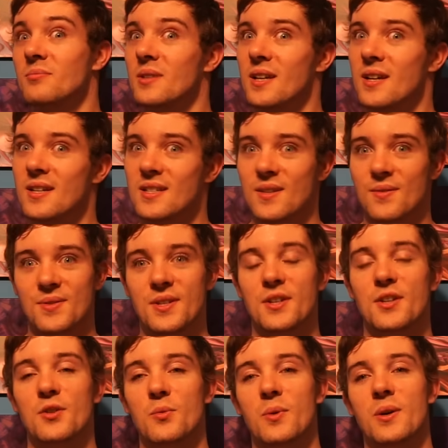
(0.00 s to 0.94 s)
because if
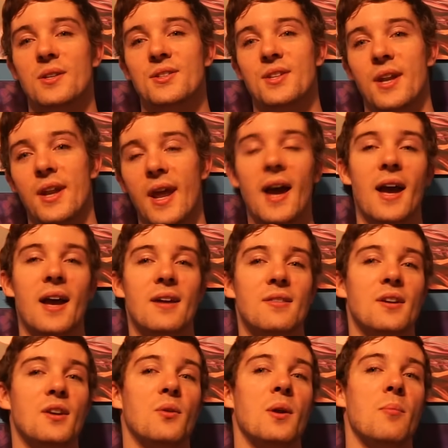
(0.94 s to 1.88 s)
Cinder was to die,
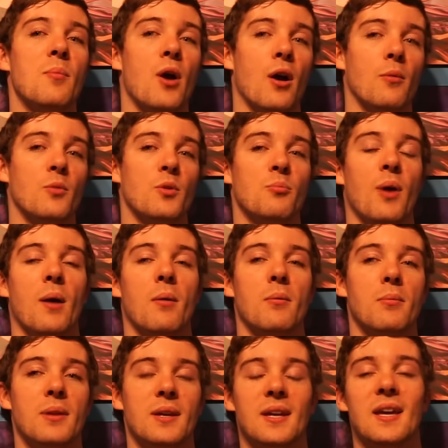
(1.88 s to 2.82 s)
the Grimm arm would
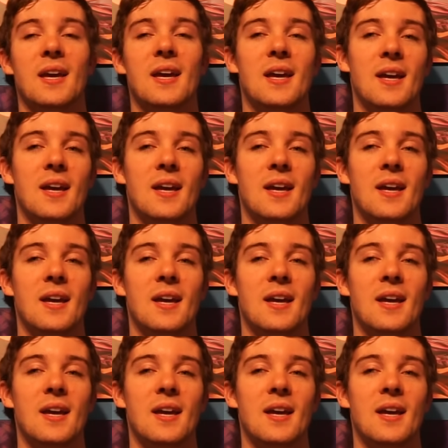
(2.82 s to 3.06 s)
probably